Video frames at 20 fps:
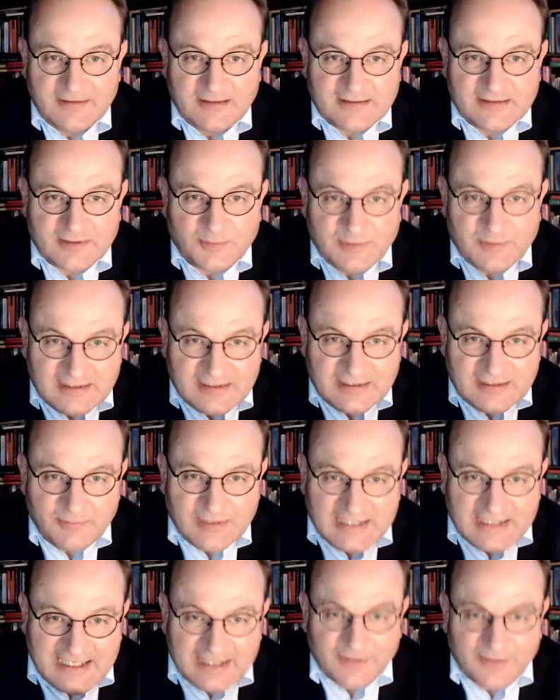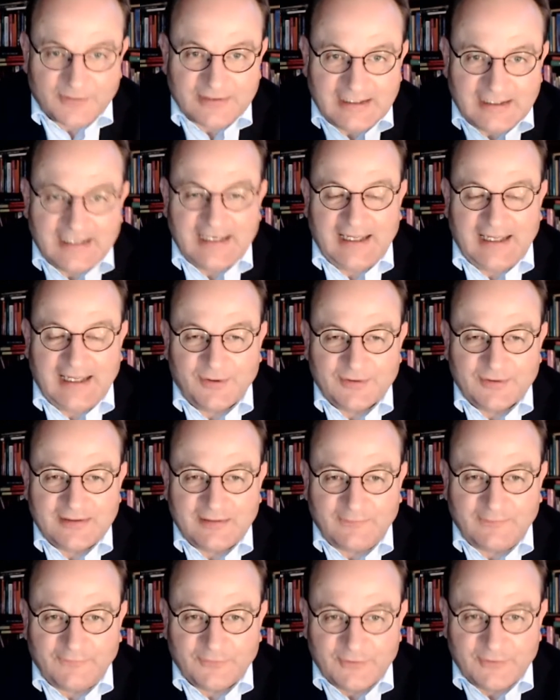So we, we cannot allow
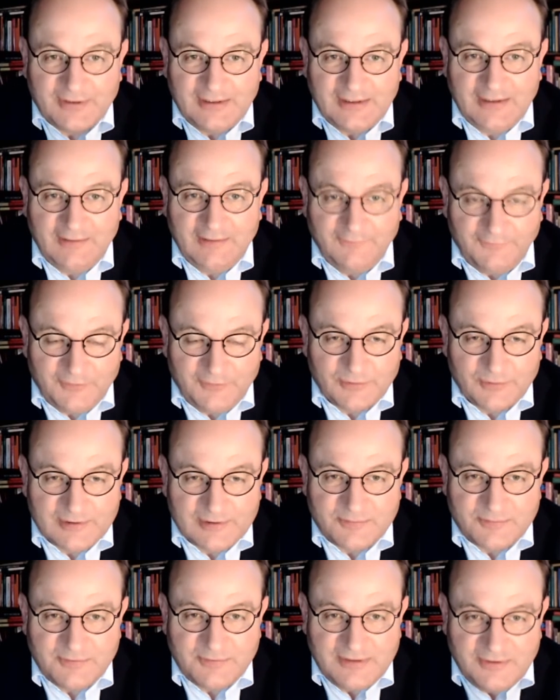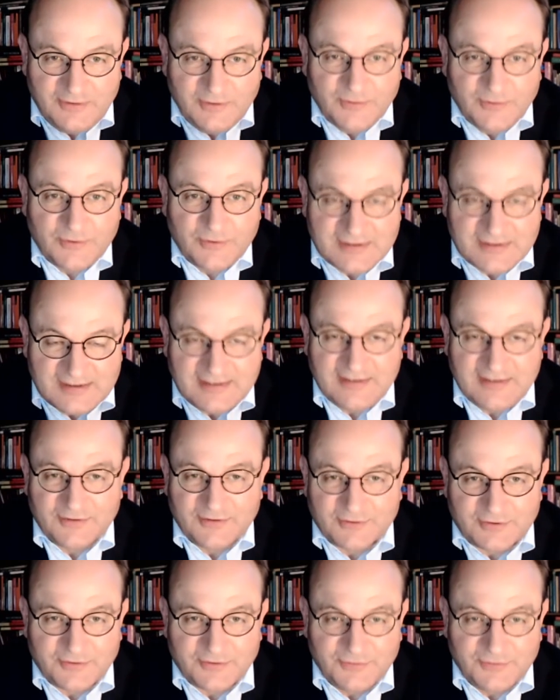that for the e-fuels we use
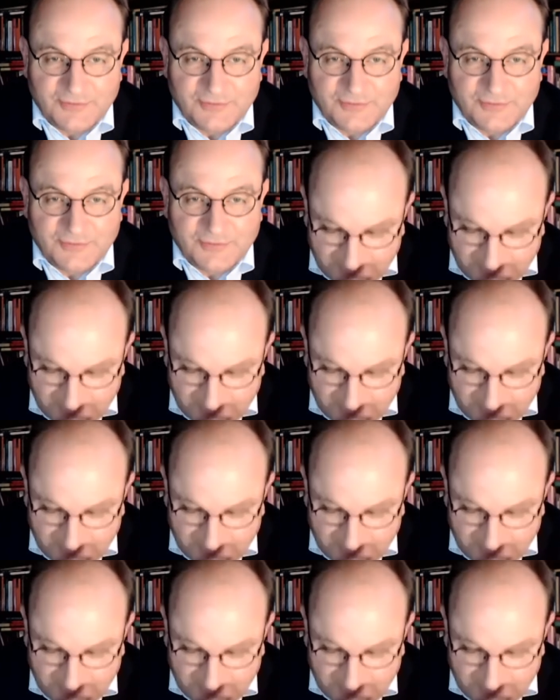CO2